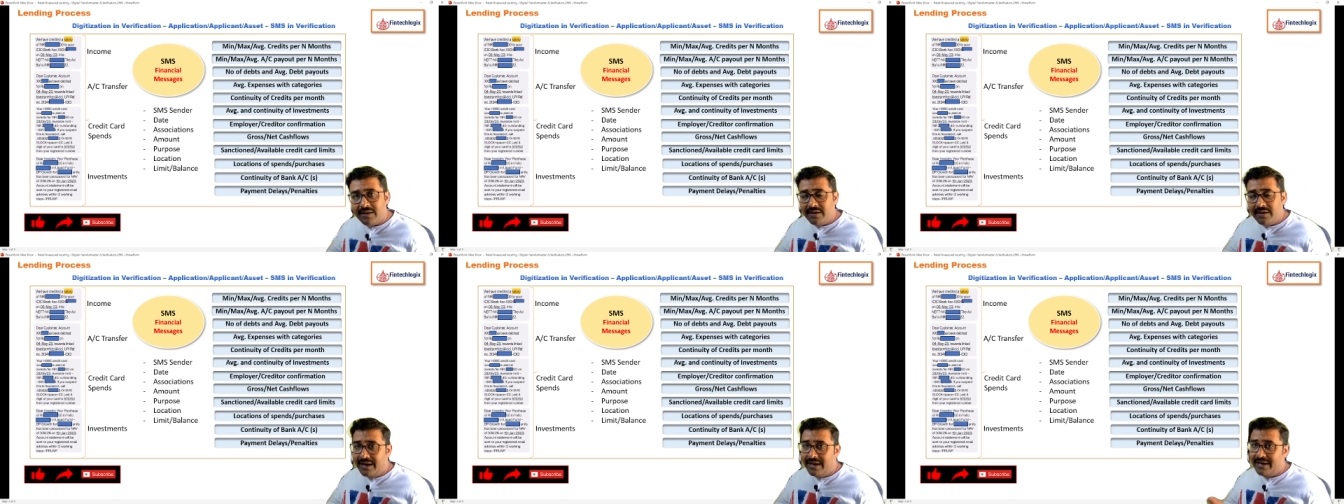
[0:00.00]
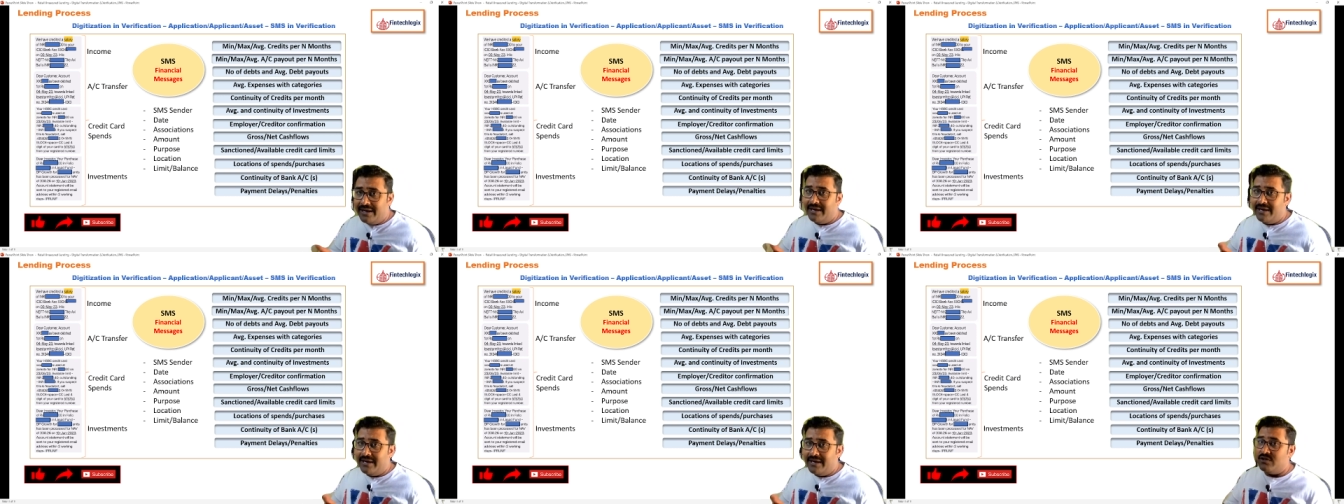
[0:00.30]
and it
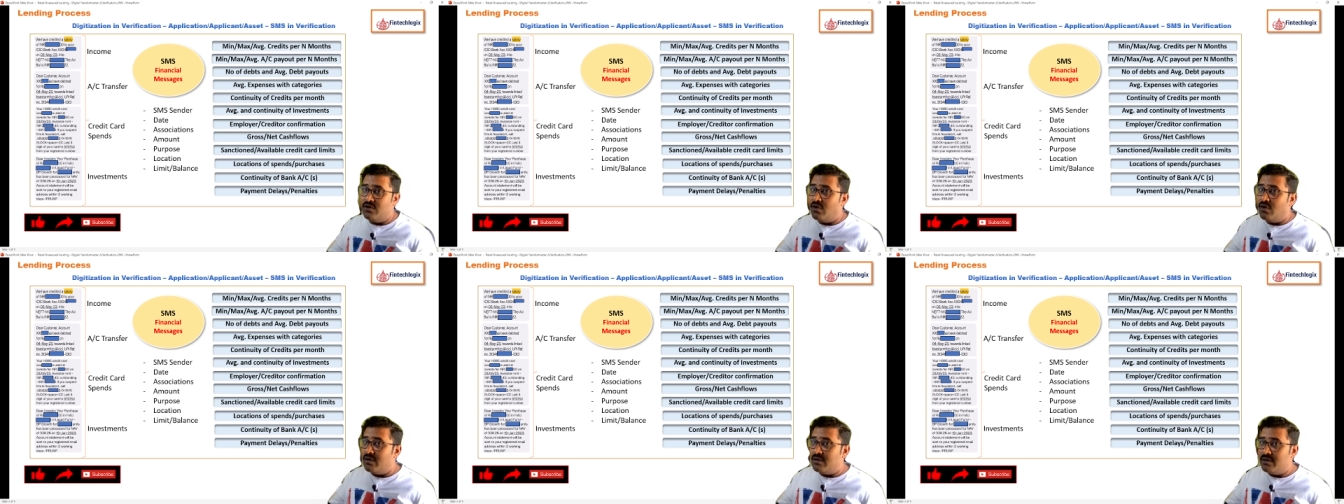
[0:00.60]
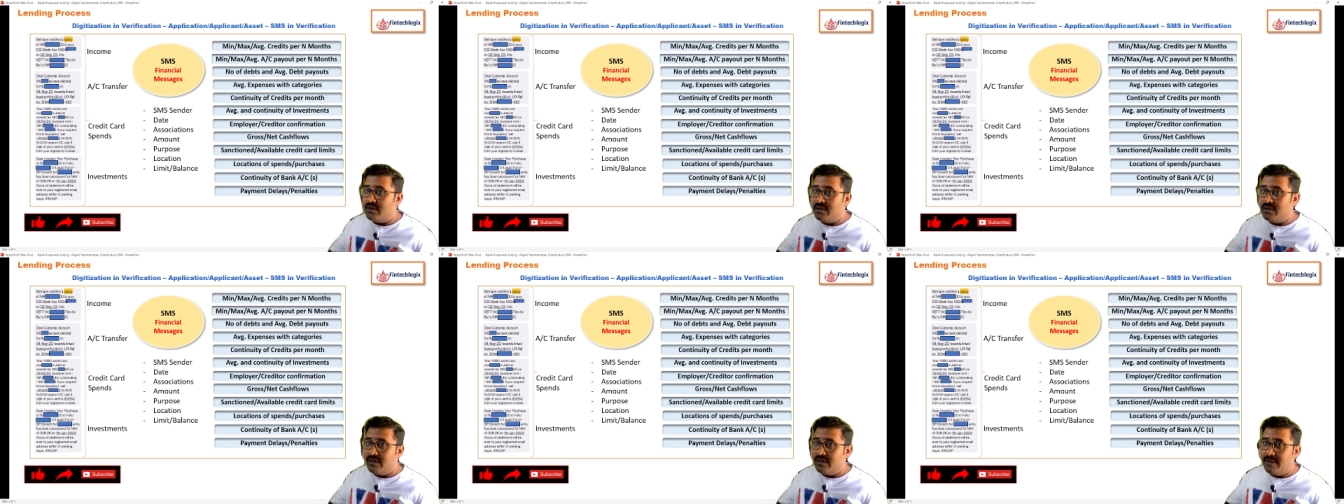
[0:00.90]
has not
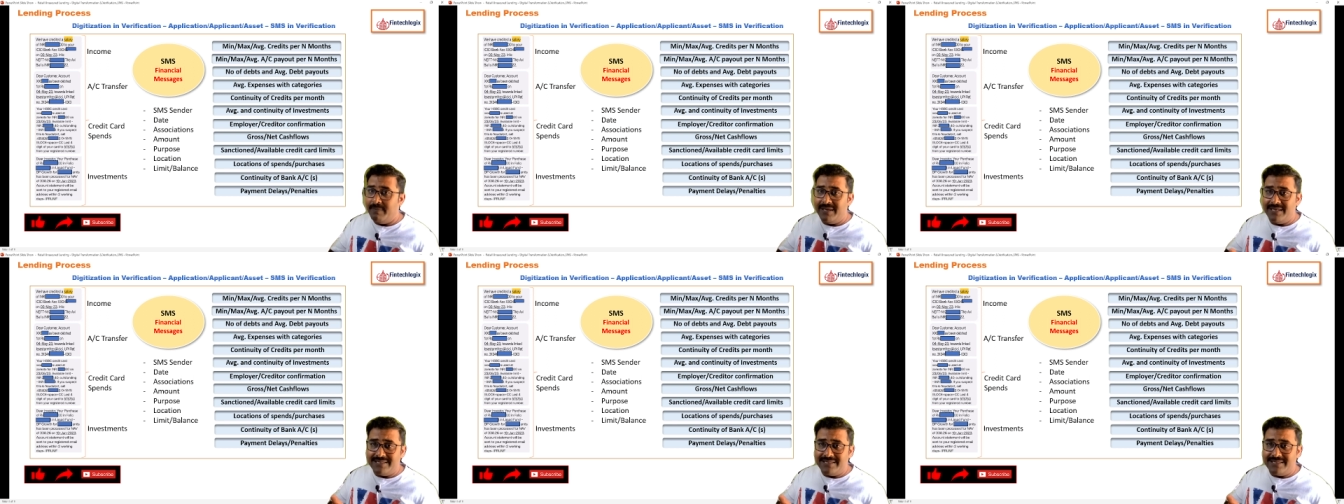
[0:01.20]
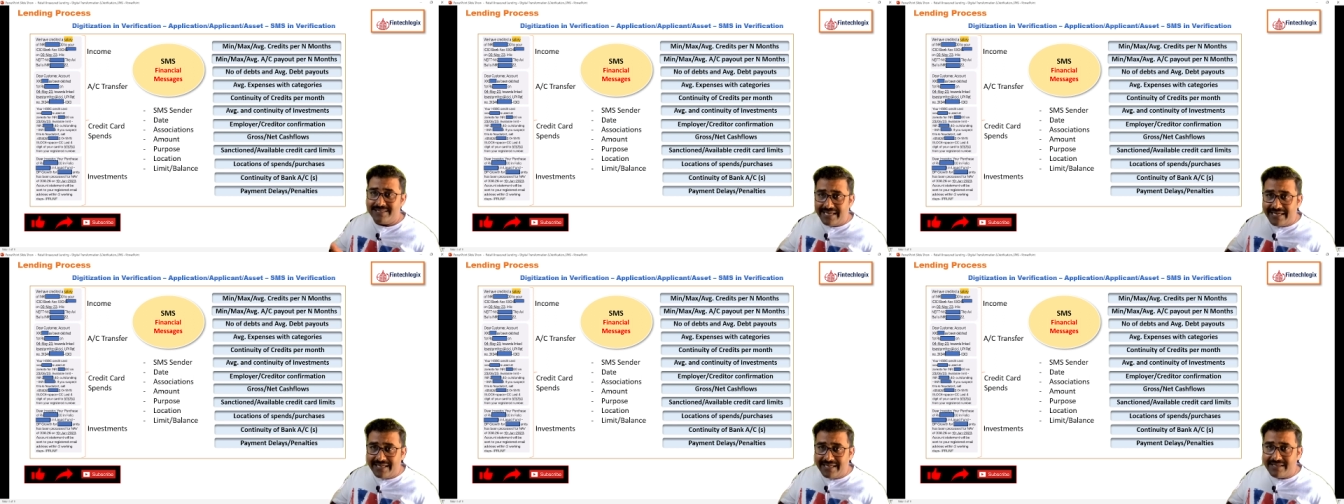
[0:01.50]
been
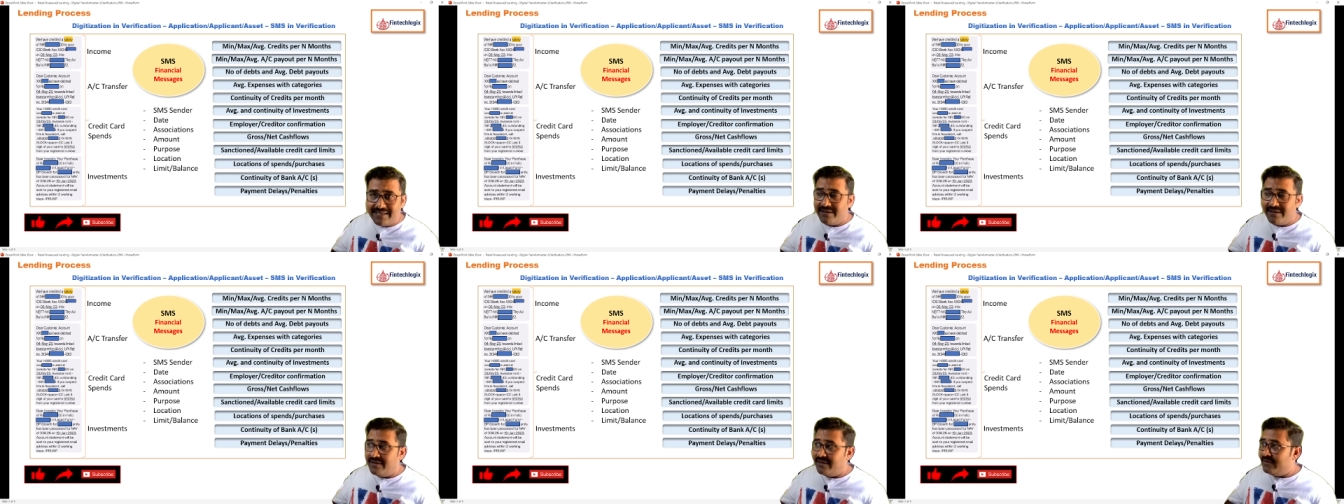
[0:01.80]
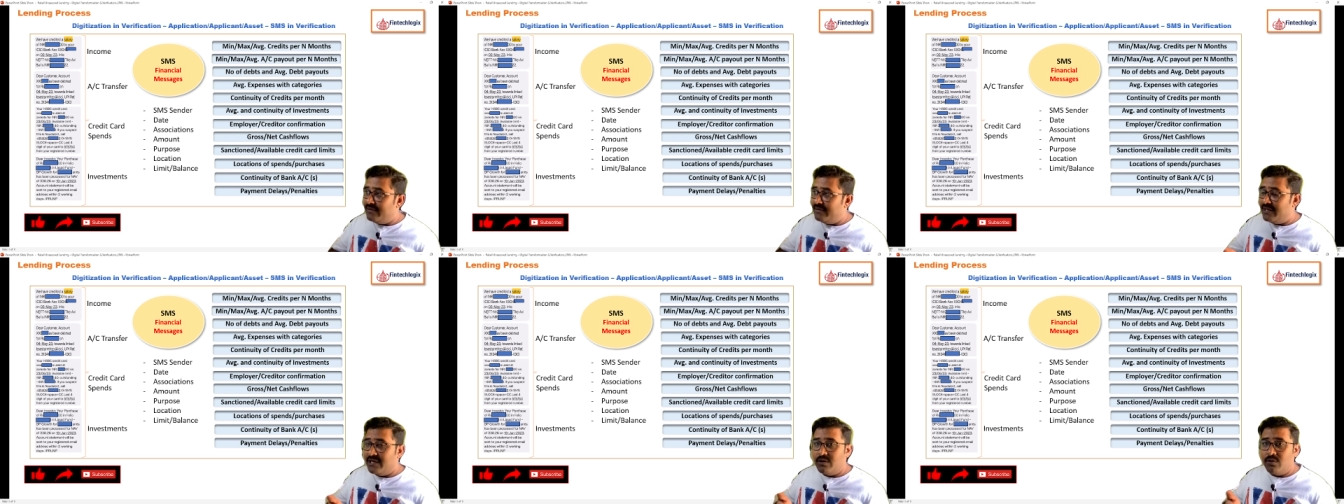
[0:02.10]
synced,
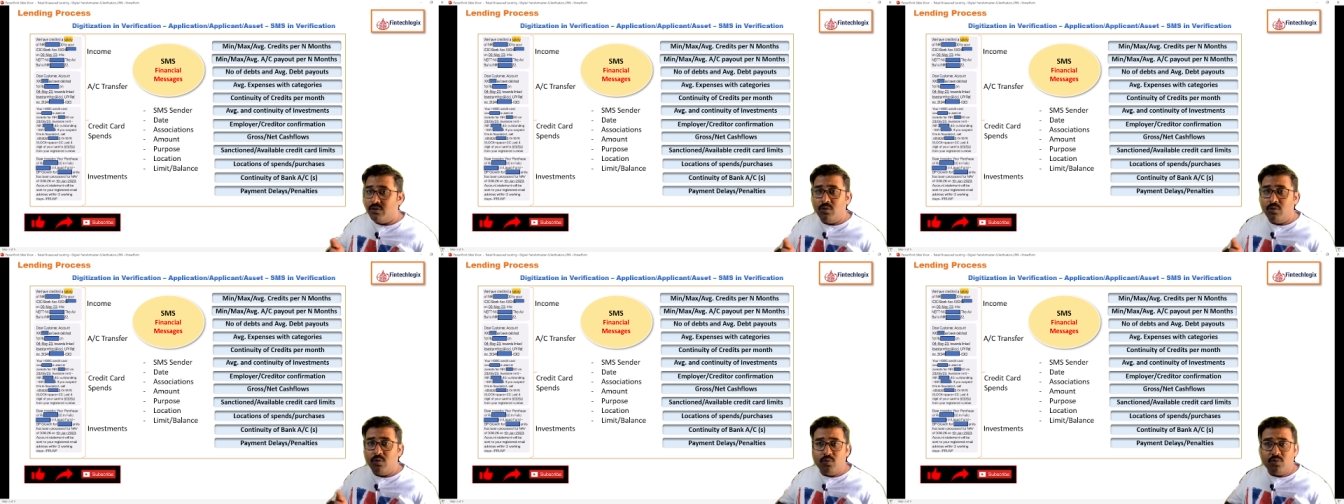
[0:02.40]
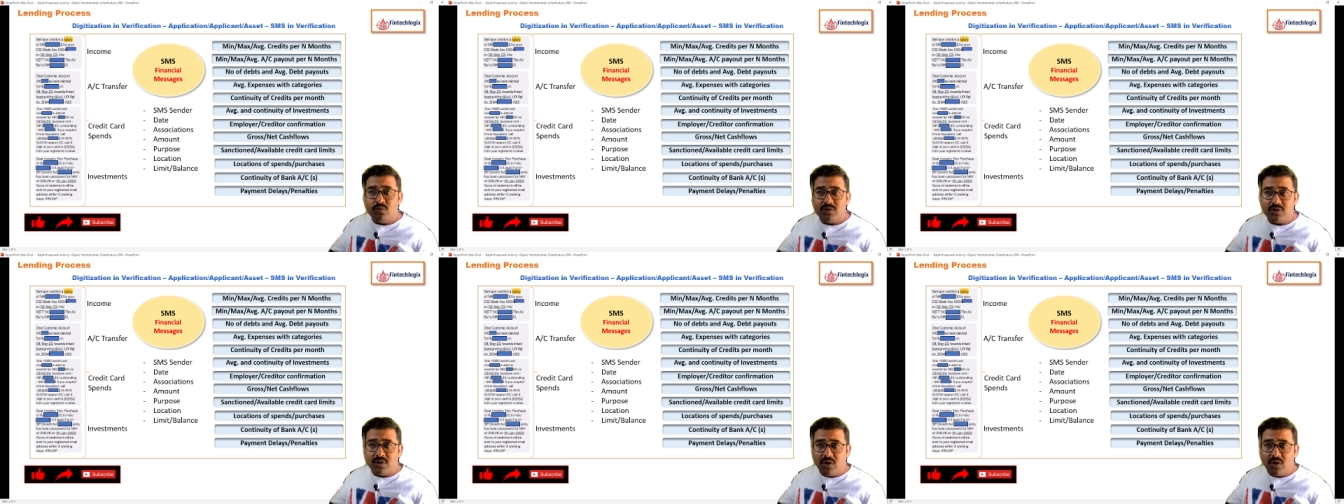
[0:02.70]
then you
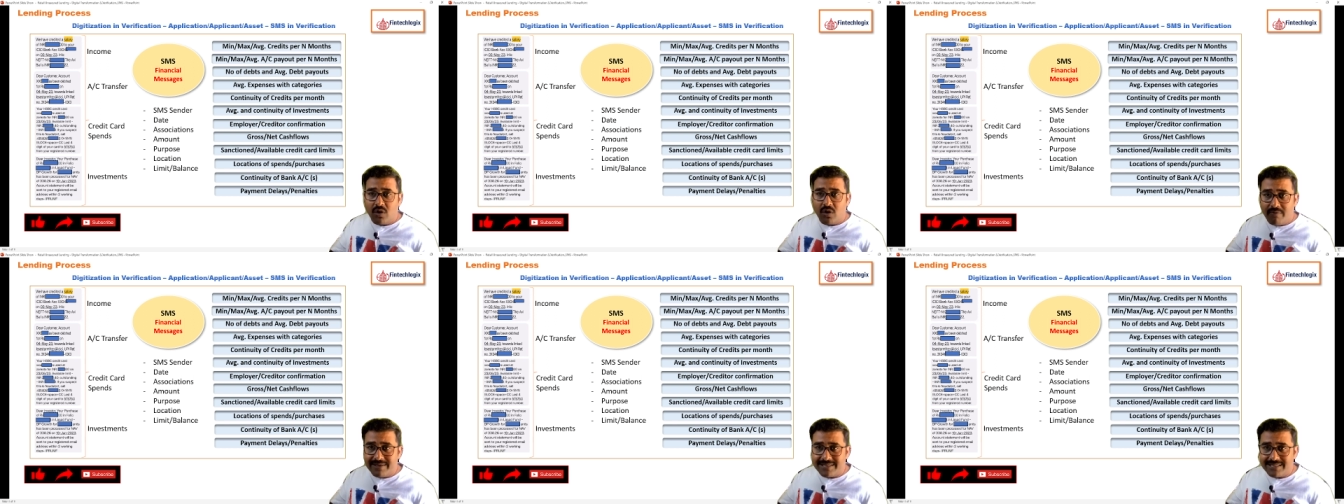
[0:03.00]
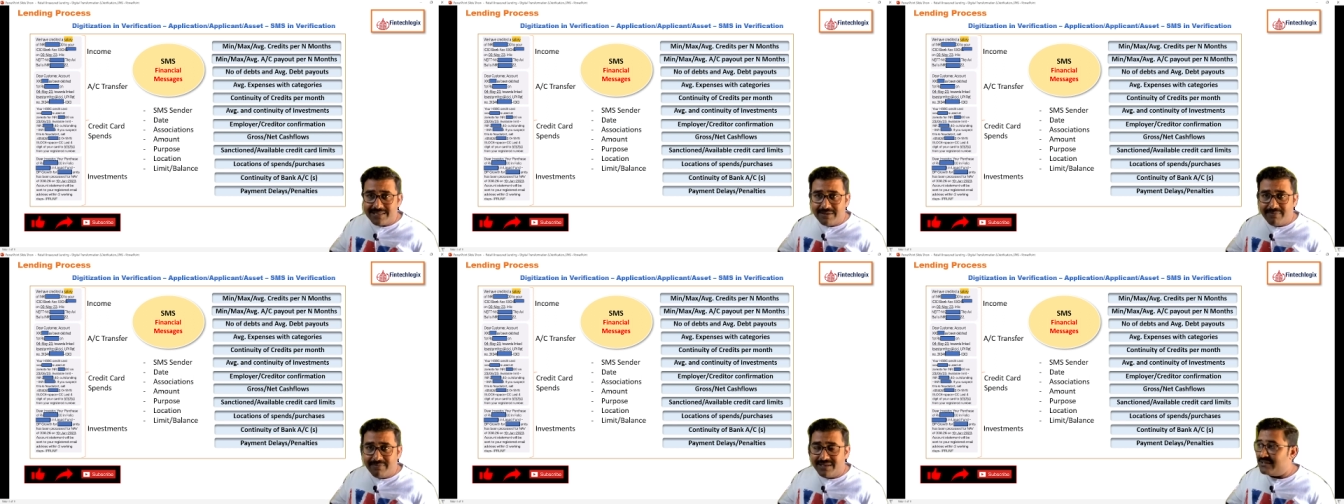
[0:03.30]
lose a lot of
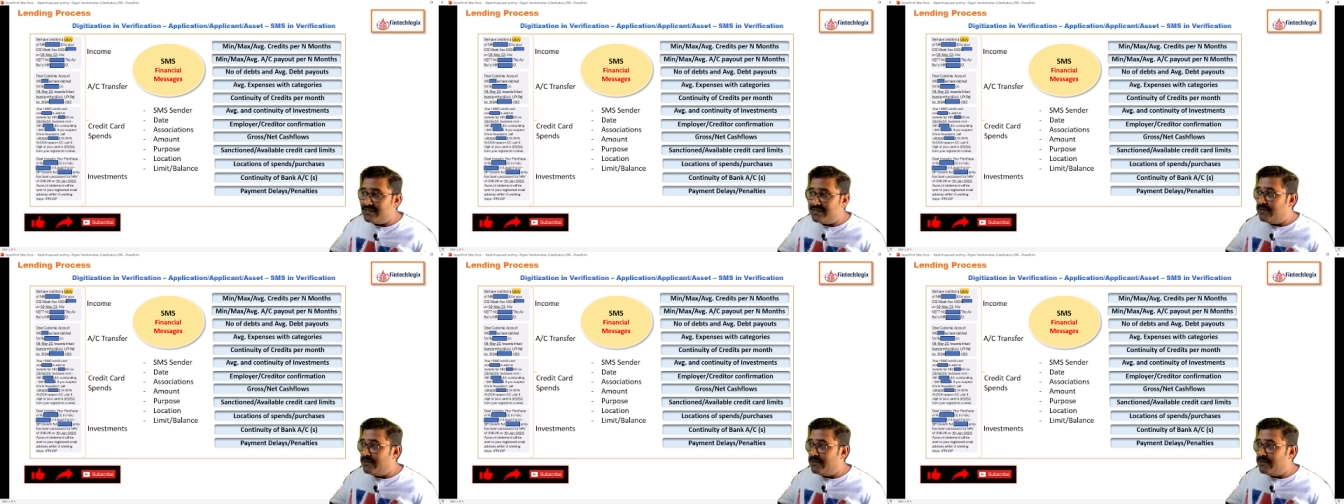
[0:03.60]
SMS.